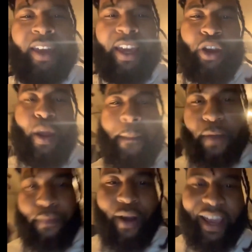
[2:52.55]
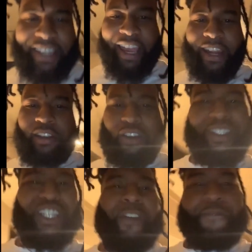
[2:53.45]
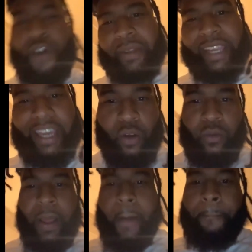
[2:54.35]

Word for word: He tried to play ball, get his case. Nigga told him, fuck him, get out.